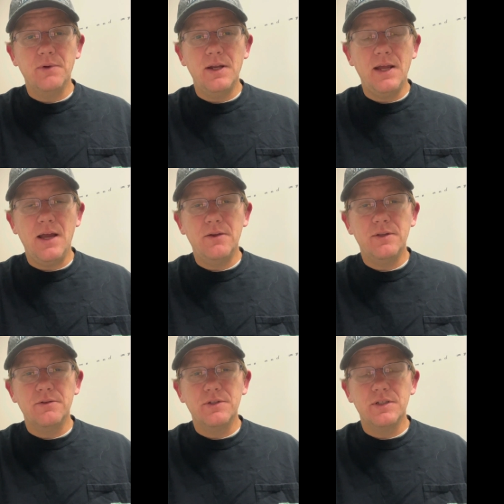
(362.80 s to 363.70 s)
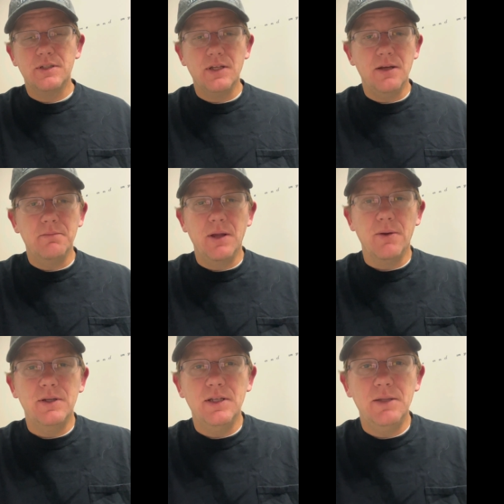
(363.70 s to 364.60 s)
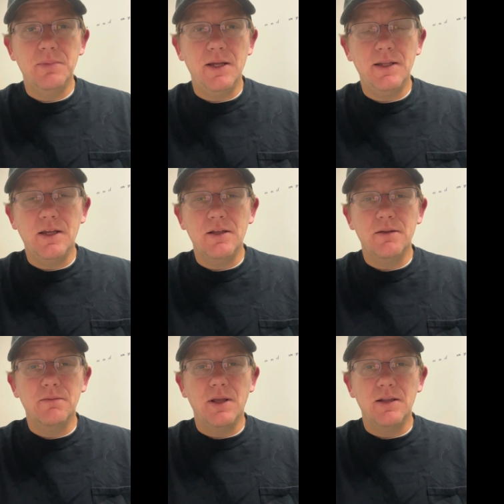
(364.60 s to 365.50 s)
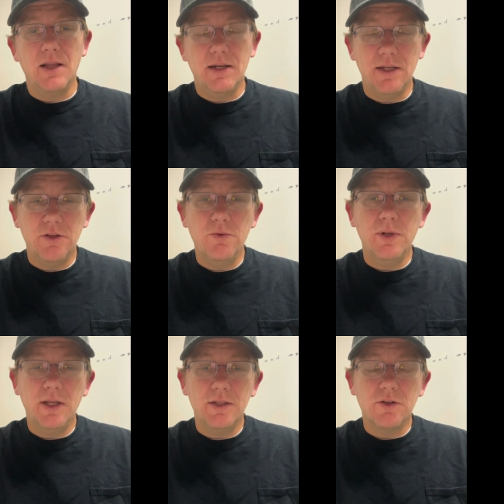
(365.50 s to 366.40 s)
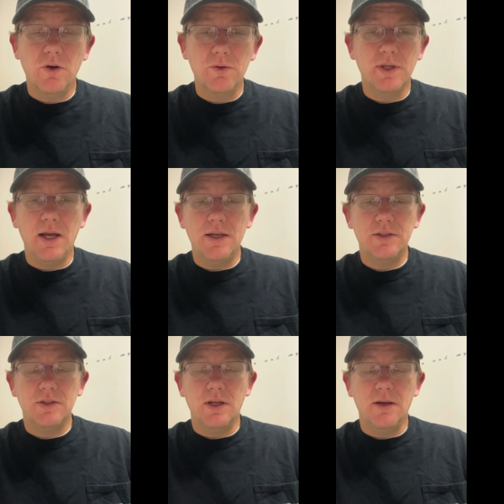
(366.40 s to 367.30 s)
now they're just buried deep like they do when it gets cold, guys.